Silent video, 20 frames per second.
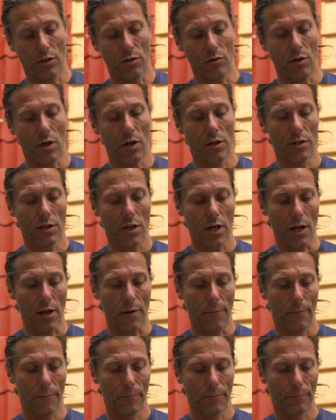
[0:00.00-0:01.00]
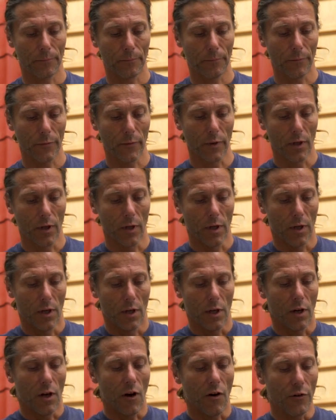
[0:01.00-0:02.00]
to untie.
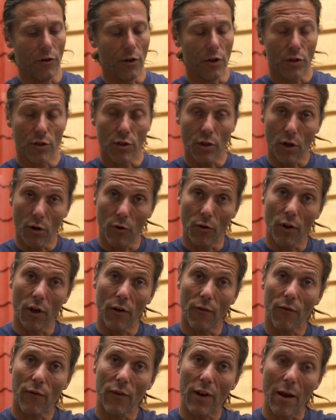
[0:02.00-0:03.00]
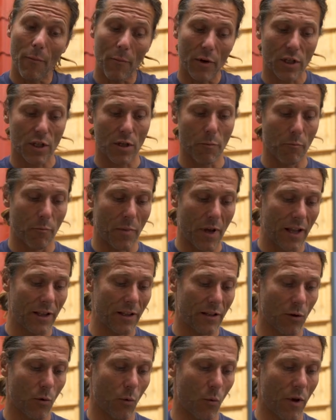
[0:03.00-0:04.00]
So the Flemish
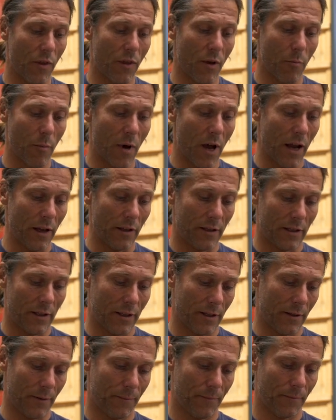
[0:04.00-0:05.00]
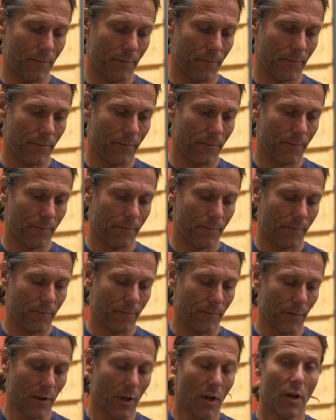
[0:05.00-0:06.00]
Bend with a Bight.
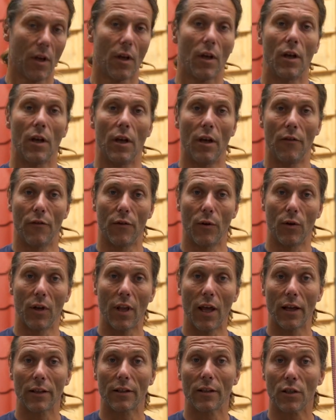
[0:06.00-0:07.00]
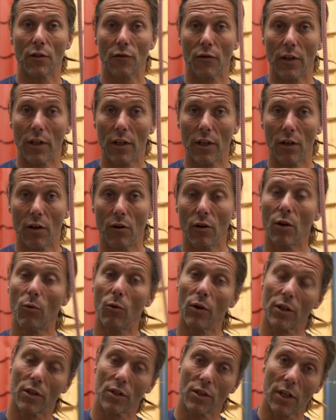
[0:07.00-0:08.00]
If you like this video and you
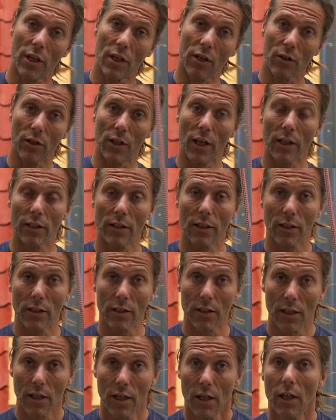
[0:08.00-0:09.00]
want to stay connected,